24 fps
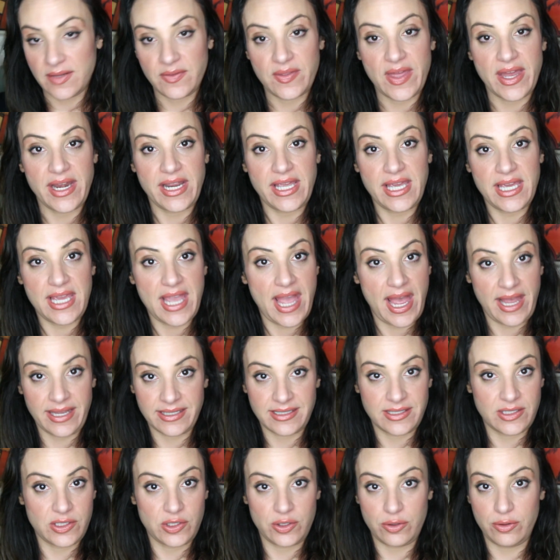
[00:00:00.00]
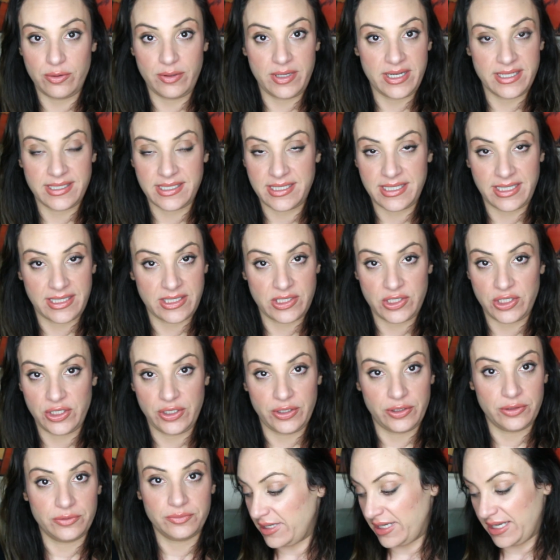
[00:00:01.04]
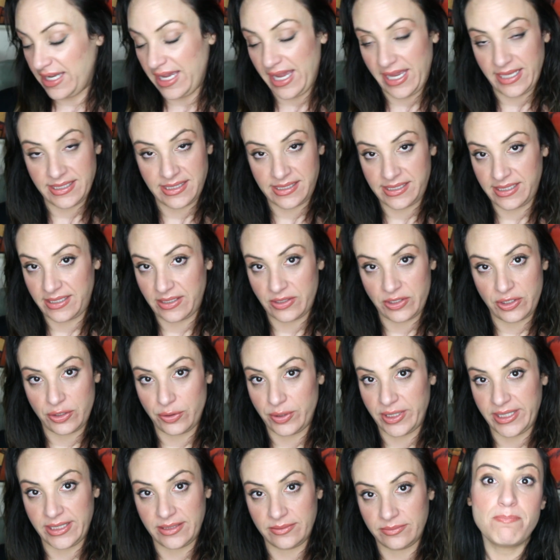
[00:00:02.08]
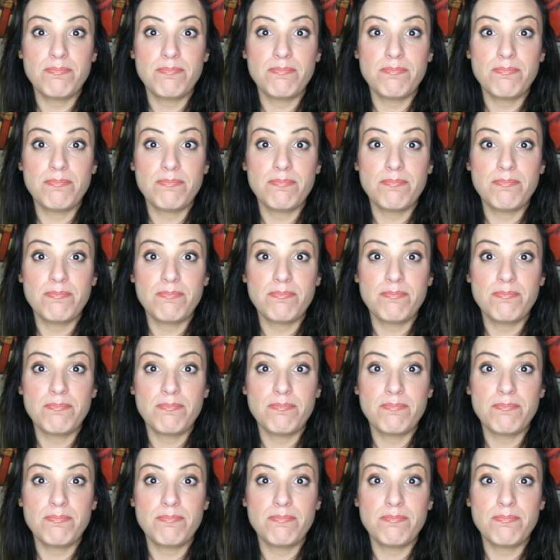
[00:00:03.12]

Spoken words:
that he has to stick to, and he ain't sticking to it.